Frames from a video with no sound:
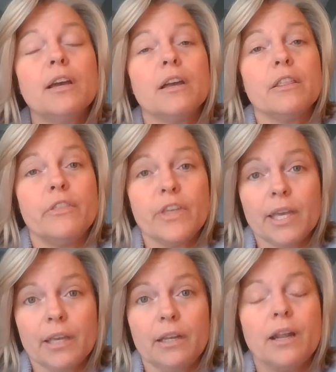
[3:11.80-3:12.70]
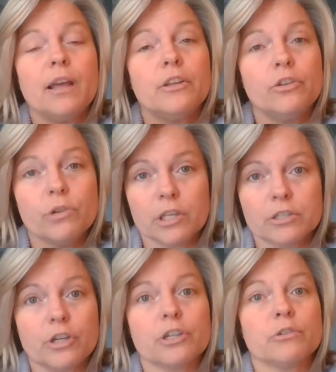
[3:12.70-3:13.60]
then you can
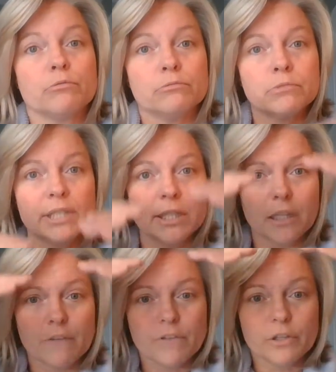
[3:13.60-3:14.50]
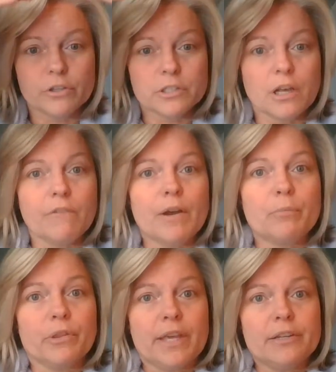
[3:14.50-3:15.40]
start to really fill yourself up
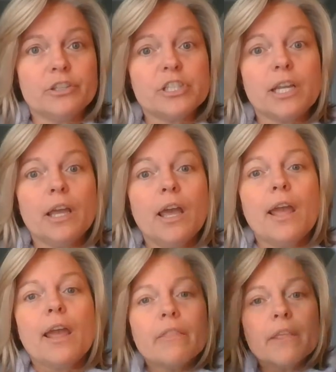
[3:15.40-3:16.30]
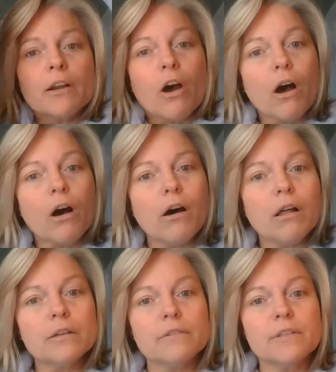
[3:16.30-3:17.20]
with energy. And then
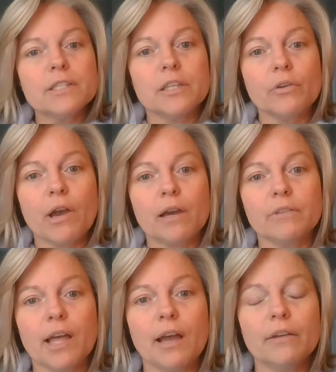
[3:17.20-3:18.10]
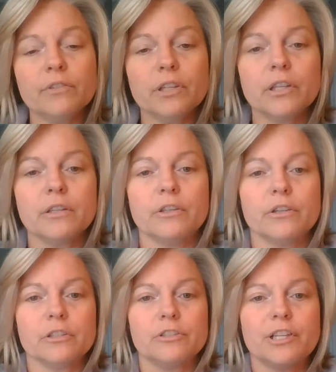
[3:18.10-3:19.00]
all of this that you have left, you
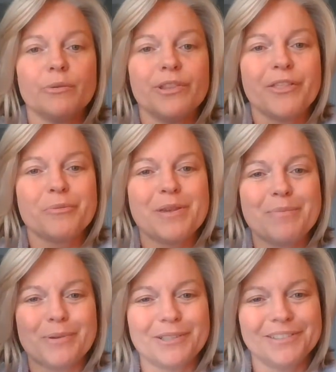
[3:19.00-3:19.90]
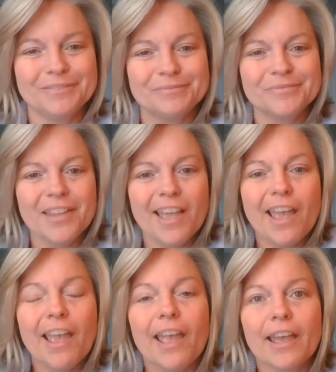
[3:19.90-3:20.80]
can share with other people.
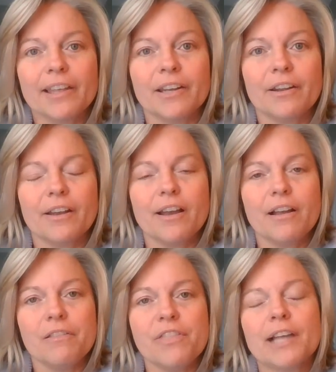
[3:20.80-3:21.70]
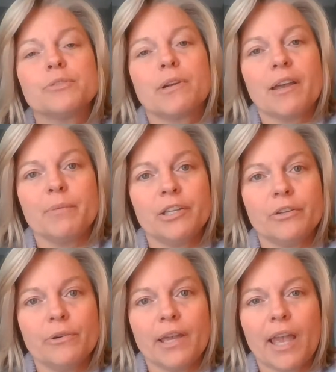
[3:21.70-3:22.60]
And that's what I've been
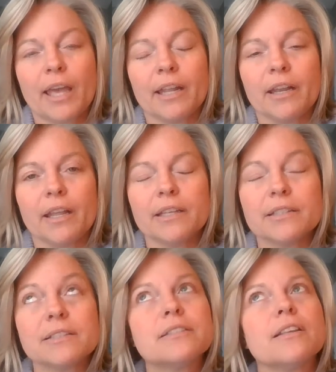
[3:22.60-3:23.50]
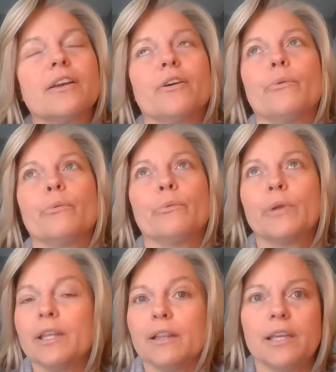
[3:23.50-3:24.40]
doing. And it's
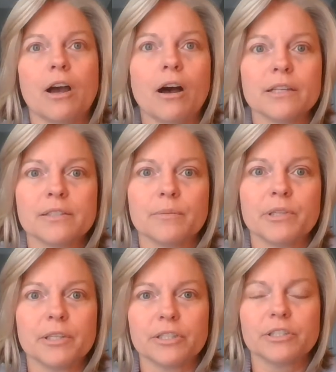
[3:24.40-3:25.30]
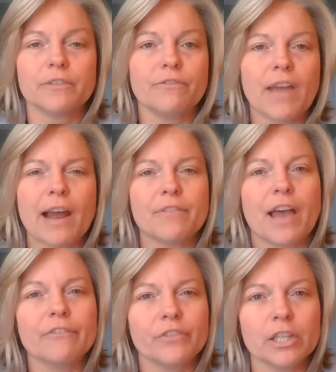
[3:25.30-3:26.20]
really awesome to have
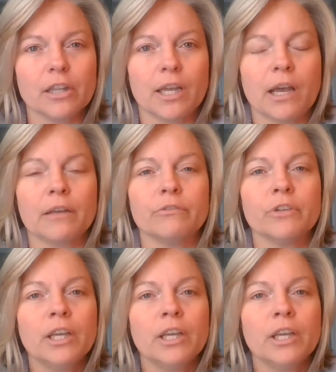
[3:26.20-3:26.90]
that feeling of,